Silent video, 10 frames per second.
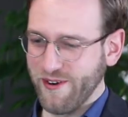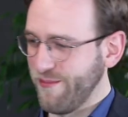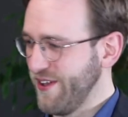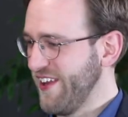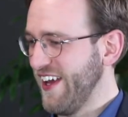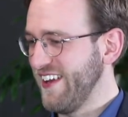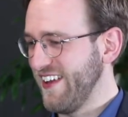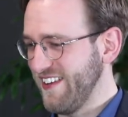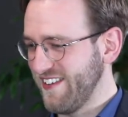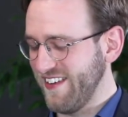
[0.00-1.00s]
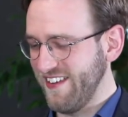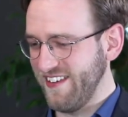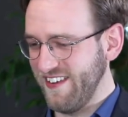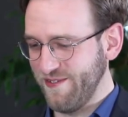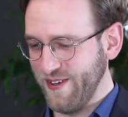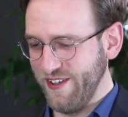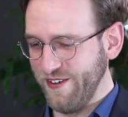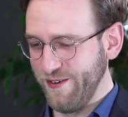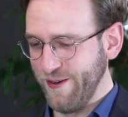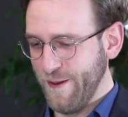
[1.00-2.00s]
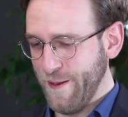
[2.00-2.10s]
mundane, is when you